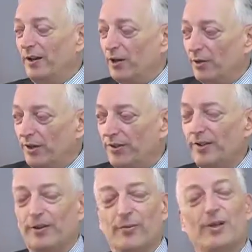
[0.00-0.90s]

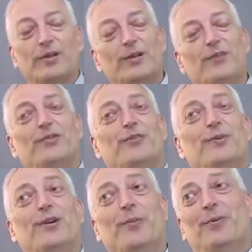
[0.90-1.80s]
increasingly the way the left has
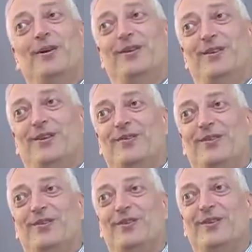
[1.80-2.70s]
been operating in
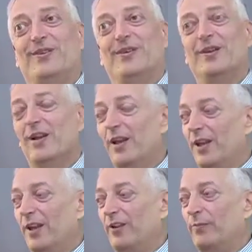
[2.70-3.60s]
recent years
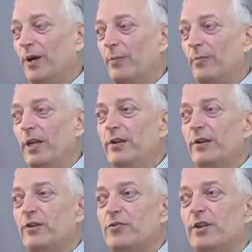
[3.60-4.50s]
is by
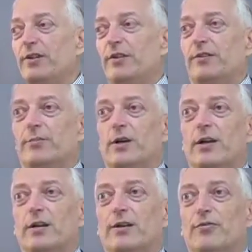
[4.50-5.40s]
making treaties
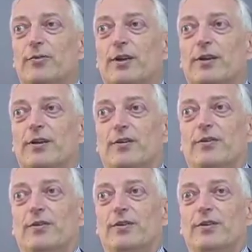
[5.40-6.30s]
among left-wing
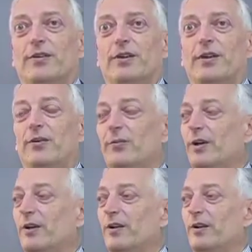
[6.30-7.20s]
countries, and then when
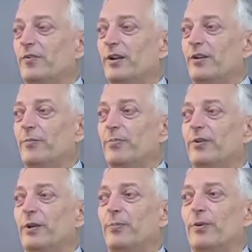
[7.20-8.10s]
a country
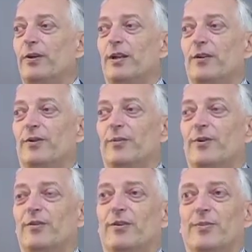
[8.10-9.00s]
temporarily under a
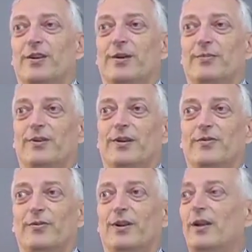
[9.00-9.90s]
democracy becomes
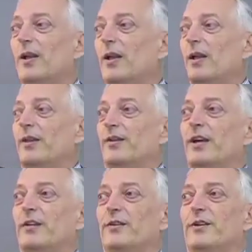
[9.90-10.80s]
left-wing,
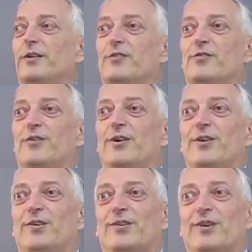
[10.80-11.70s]
that then
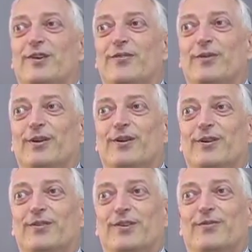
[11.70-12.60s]
joins the left-wing
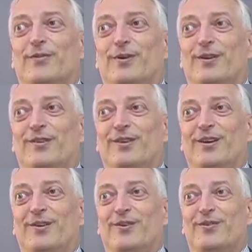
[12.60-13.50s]
countries that have already
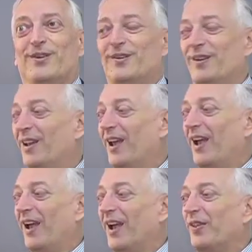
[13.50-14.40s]
signed the treaty,
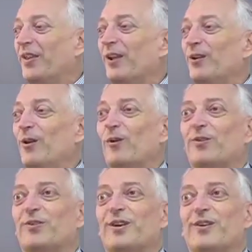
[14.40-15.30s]
and that
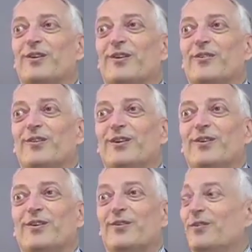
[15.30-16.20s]
locks that country
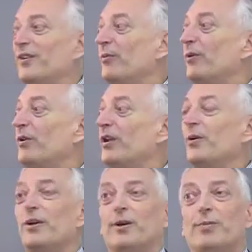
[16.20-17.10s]
into the treaty with
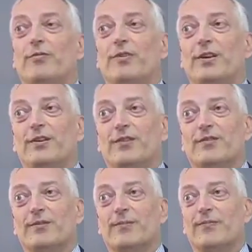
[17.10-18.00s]
no hope of
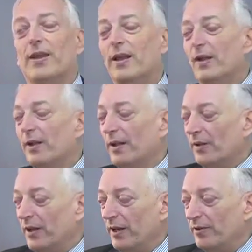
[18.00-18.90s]
secession. Now,
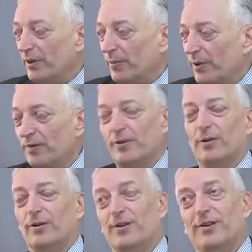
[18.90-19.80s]
the Kyoto
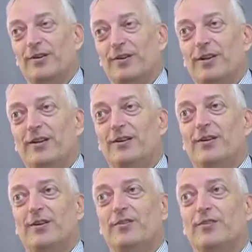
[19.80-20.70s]
Protocol contained
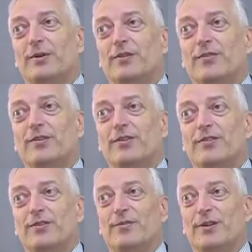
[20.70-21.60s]
an instrument of
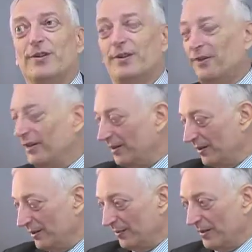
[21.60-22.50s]
secession within it. It had a
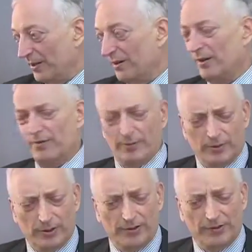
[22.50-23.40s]
little paragraph, number
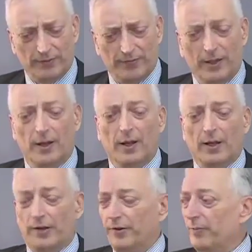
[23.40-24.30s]
27,
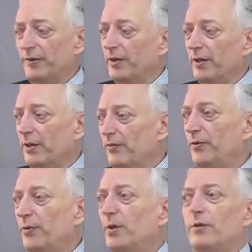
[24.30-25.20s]
that simply said, if
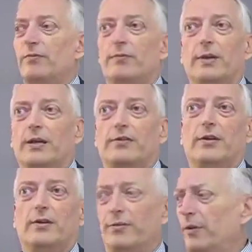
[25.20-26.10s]
you give X
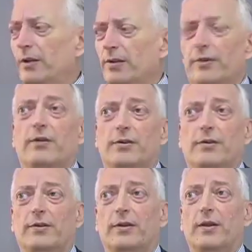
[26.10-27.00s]
years, 3 years
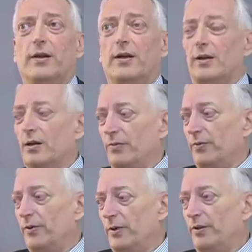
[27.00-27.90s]
notice of
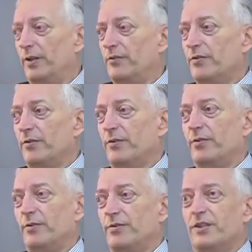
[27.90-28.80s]
your intention
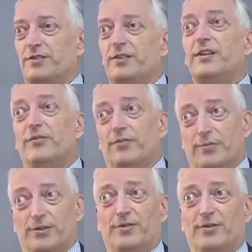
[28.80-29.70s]
to secede from
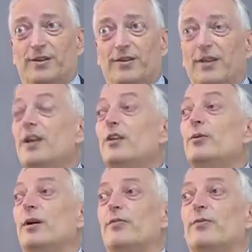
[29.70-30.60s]
this treaty, you
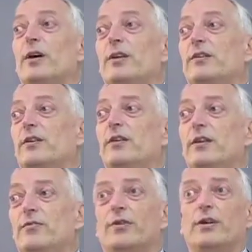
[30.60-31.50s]
have the right to
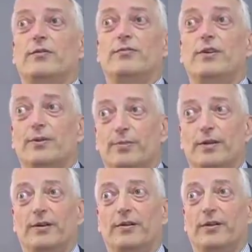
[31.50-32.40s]
leave without further
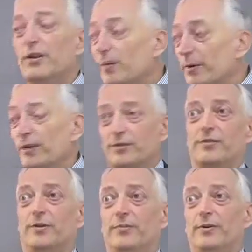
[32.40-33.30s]
penalty. Nobody can
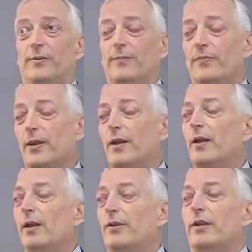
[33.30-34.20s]
stop you.
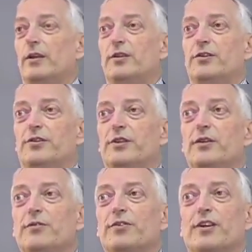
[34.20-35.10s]
There is
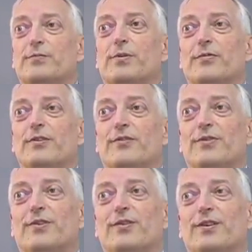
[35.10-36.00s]
no such provision
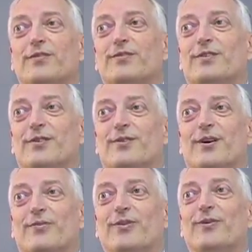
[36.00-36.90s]
for secession in the
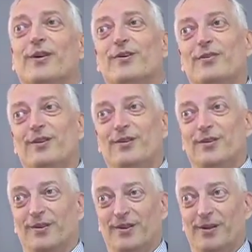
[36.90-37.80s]
draft UN Treaty on
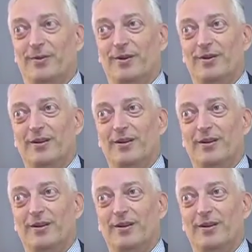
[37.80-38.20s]
the Climate.